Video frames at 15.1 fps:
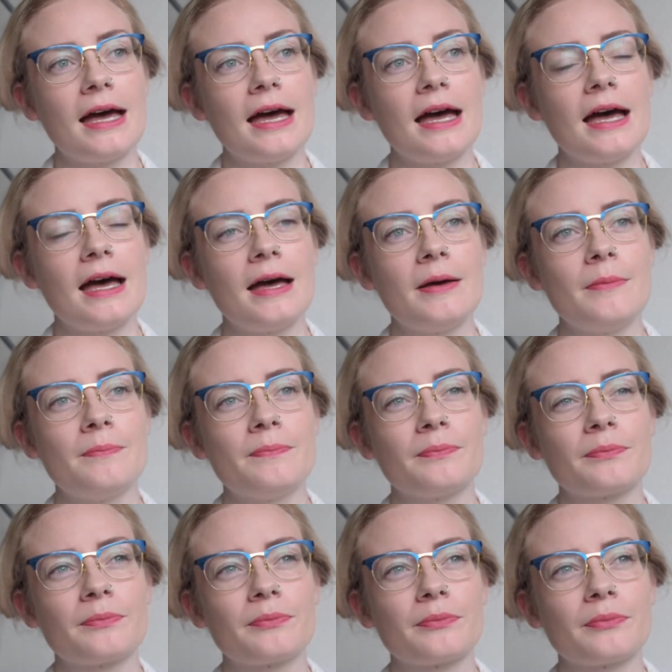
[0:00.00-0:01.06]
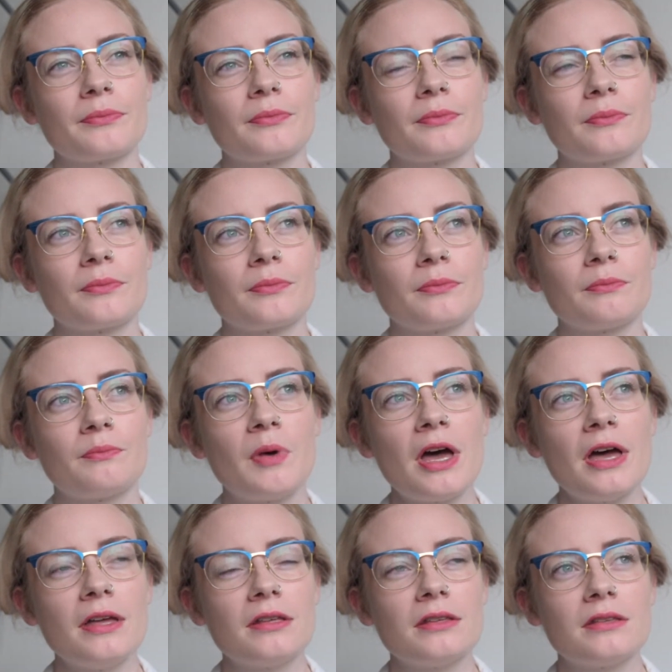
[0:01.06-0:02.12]

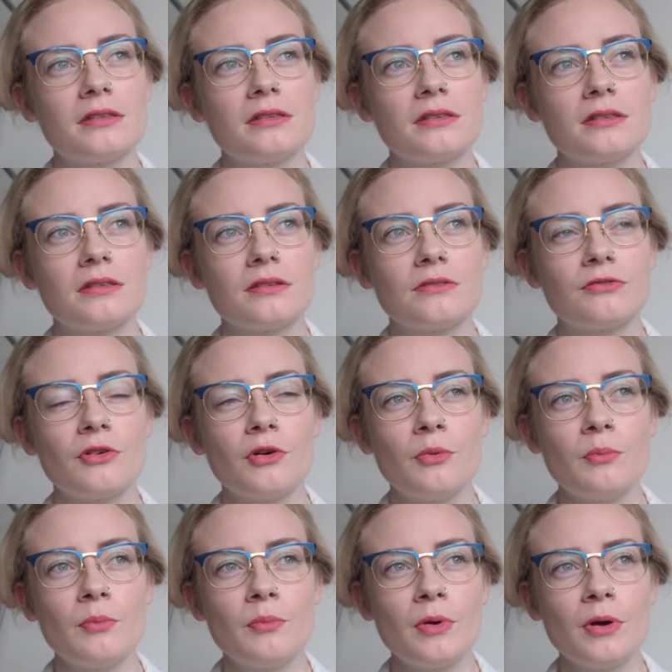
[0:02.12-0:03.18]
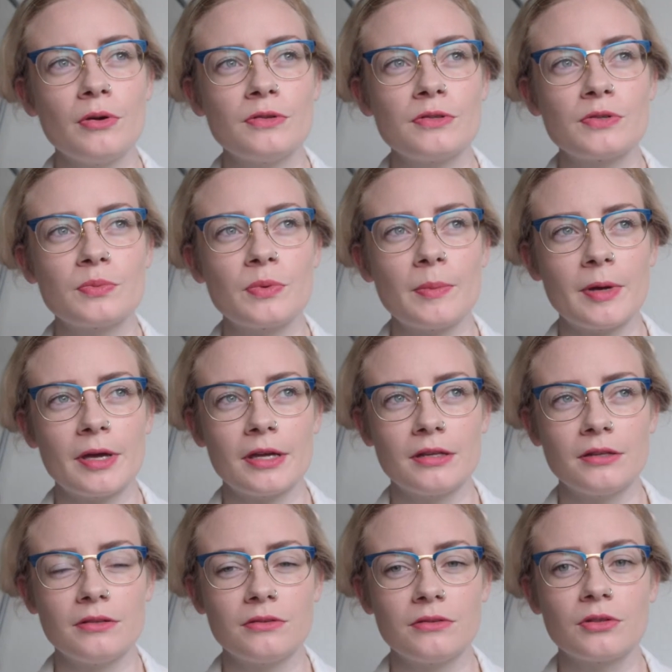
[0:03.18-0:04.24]
But for most
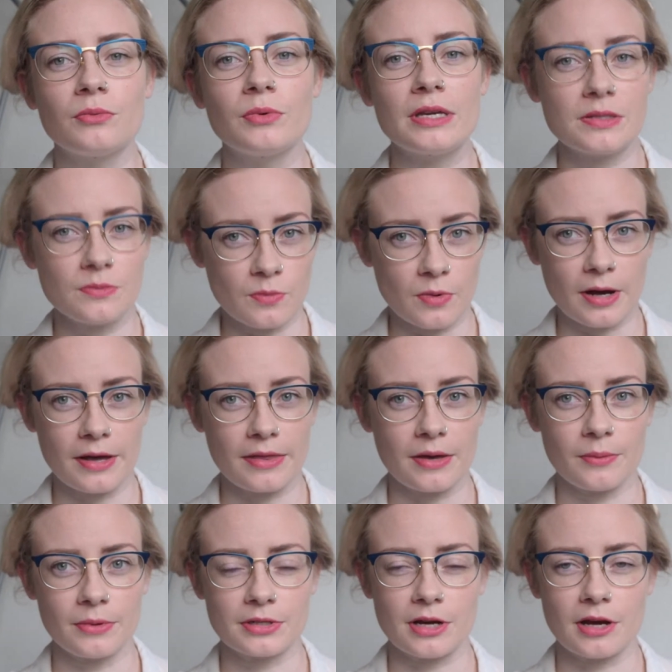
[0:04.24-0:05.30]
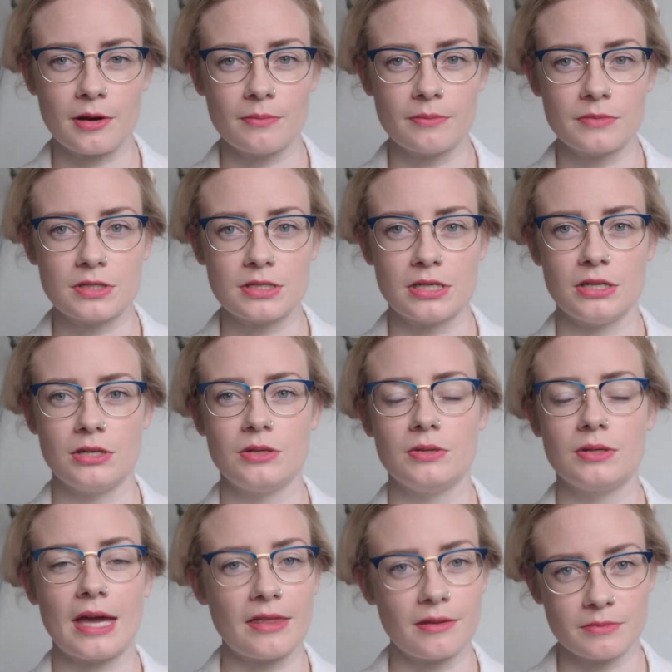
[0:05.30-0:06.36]
women, the reason why they would come to
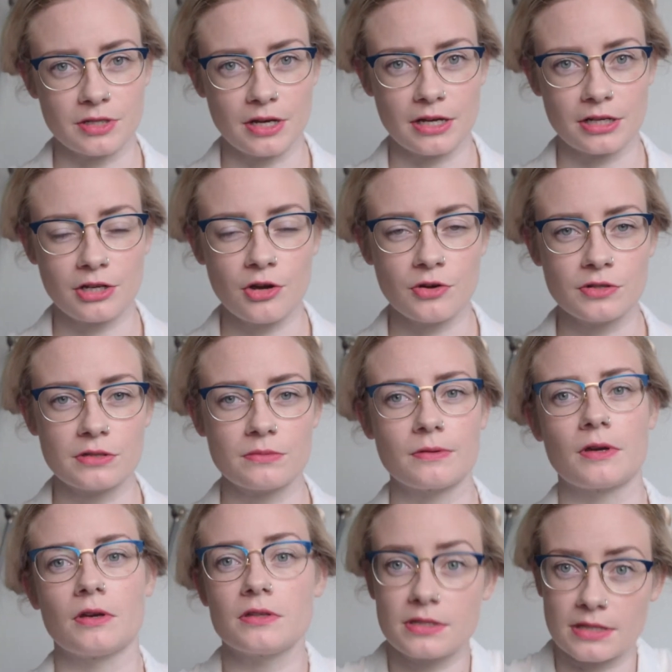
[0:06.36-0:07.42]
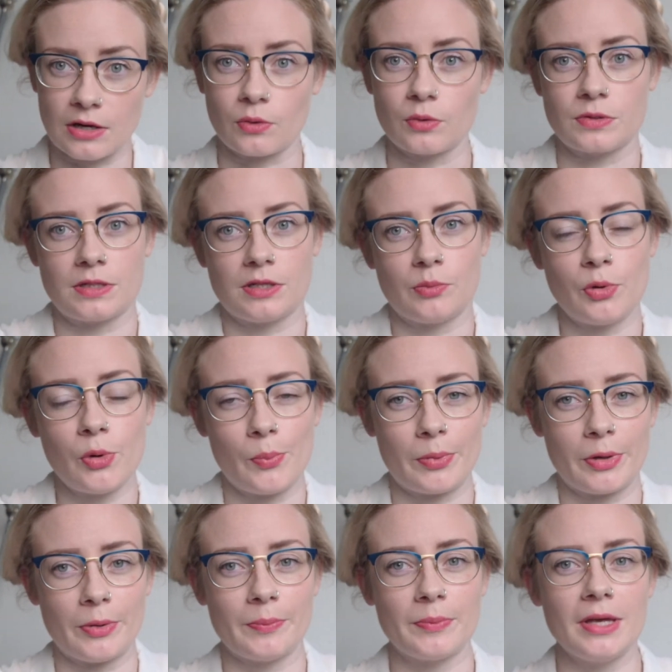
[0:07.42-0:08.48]
get them diagnosed is because they're causing a
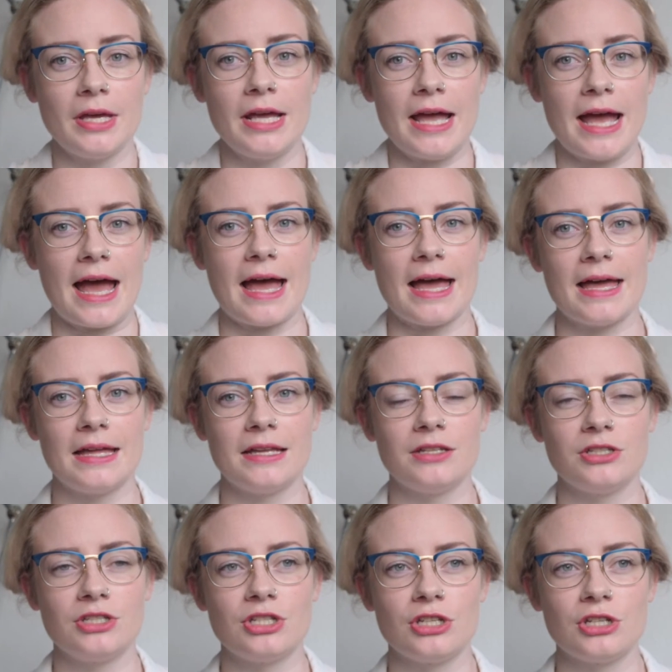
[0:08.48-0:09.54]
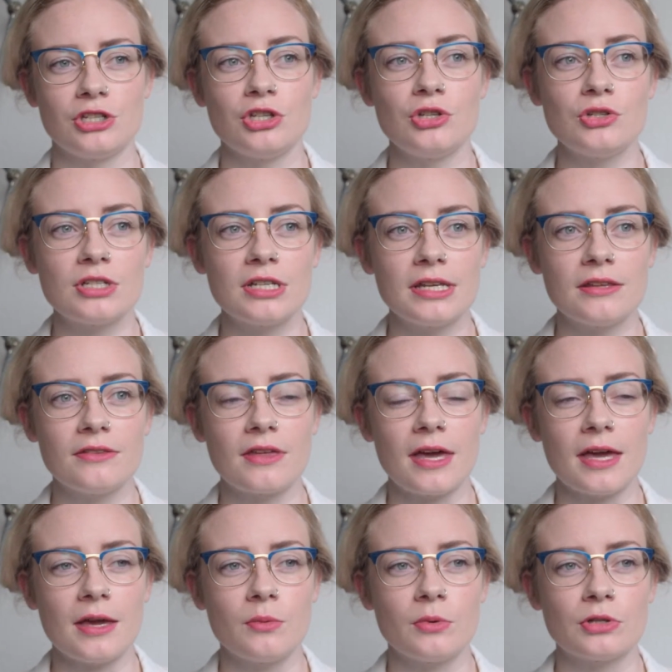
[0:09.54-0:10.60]
problem. And usually
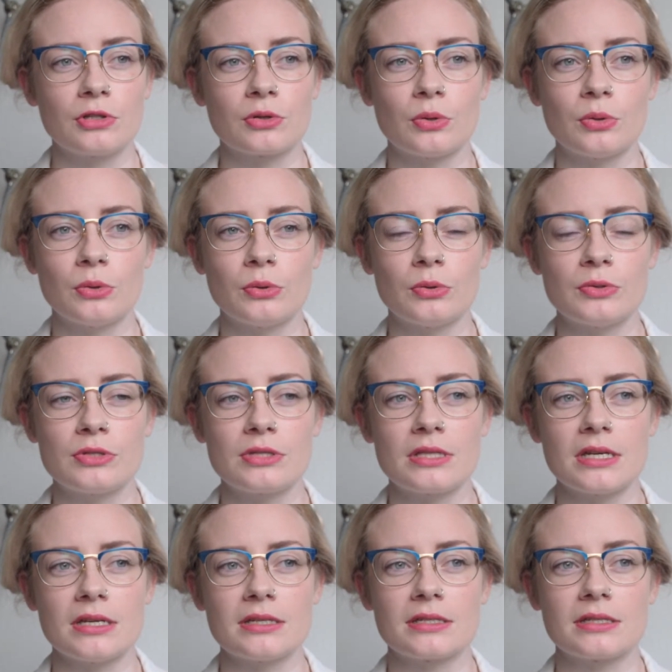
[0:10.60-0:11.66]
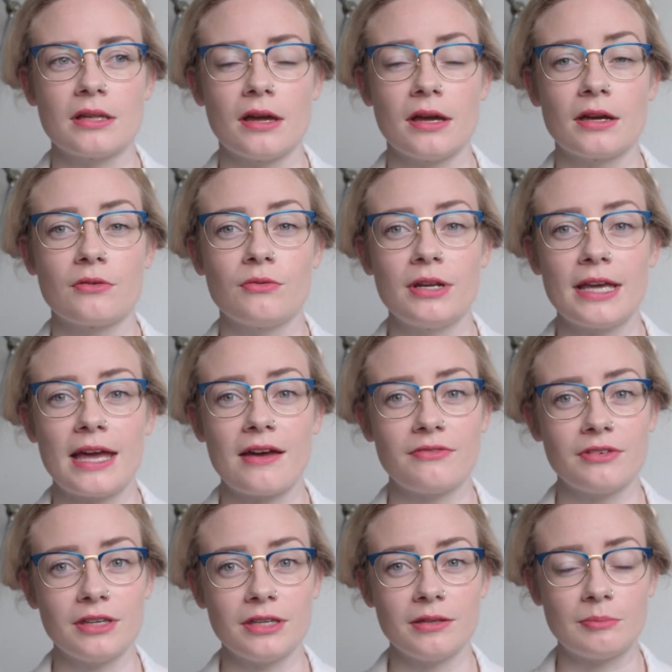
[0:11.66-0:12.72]
they would cause things like really
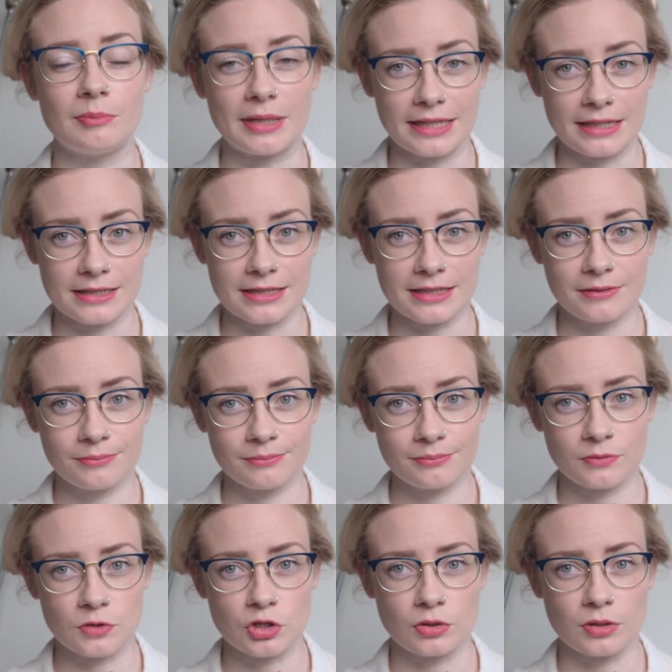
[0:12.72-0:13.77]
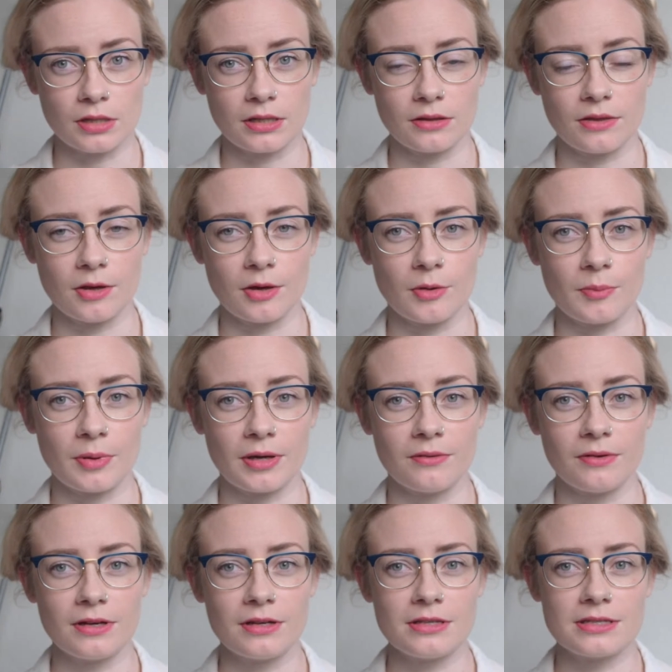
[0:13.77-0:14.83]
heavy bleeding during the
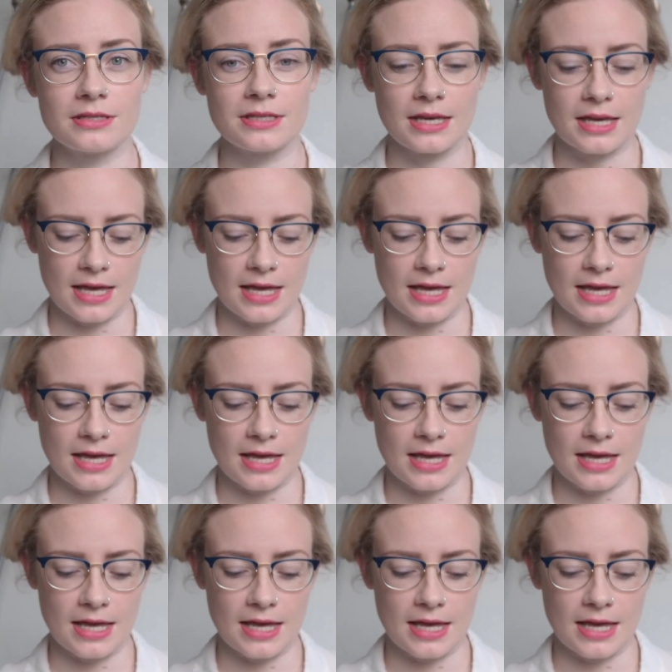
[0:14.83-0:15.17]
periods,